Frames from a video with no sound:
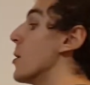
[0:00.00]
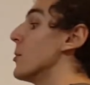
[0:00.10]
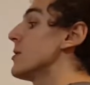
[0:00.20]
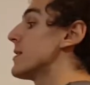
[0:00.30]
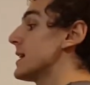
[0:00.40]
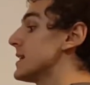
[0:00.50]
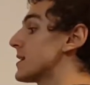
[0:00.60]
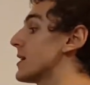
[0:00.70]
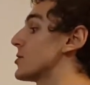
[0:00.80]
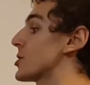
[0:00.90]
Both of these
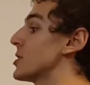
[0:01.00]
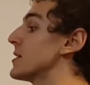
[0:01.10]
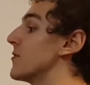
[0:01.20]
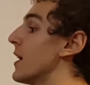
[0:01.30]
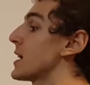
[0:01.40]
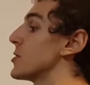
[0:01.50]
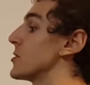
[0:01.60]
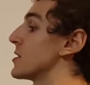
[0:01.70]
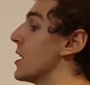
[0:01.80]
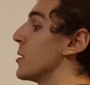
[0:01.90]
sides are actually
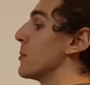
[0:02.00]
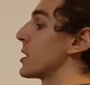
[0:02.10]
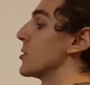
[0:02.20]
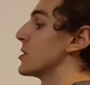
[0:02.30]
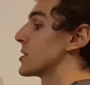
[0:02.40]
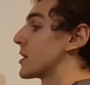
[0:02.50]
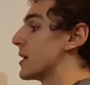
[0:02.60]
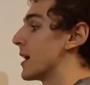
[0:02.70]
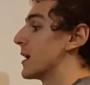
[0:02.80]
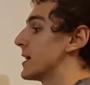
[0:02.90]
vectors because
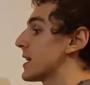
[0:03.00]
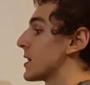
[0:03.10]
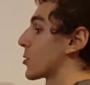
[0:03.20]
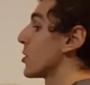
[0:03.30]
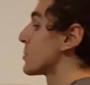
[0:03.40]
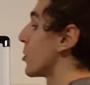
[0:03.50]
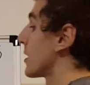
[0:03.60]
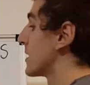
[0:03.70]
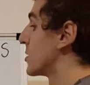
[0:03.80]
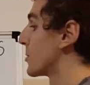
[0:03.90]
uh, taking the cross
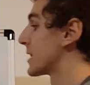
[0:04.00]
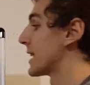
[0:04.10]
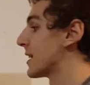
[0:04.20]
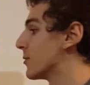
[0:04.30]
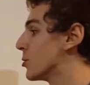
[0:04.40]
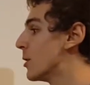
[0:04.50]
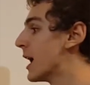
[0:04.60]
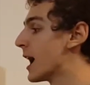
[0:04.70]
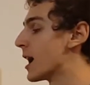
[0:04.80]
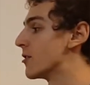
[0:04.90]
product is always going to give you
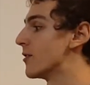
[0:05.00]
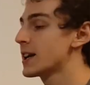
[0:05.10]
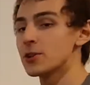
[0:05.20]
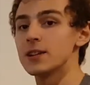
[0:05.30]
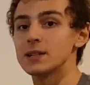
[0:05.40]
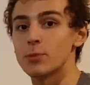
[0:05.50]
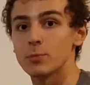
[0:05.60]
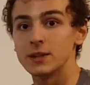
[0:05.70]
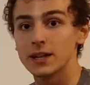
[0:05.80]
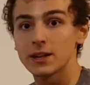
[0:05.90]
a vector that's
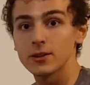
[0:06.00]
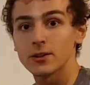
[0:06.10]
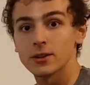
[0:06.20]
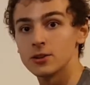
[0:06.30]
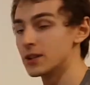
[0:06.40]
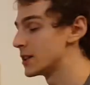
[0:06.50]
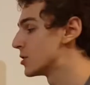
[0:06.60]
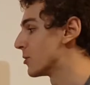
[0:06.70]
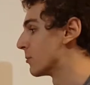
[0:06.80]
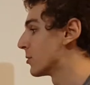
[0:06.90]
perpendicular to the
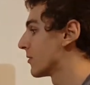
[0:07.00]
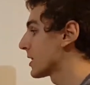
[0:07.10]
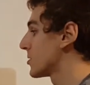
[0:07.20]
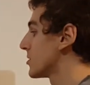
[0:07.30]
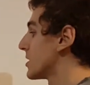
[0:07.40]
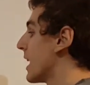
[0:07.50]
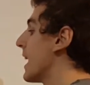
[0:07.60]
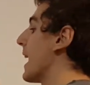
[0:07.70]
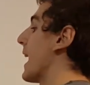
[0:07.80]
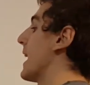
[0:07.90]
two input vectors.
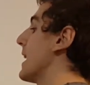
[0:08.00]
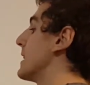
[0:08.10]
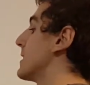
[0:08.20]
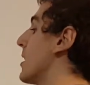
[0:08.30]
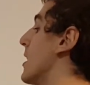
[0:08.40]
And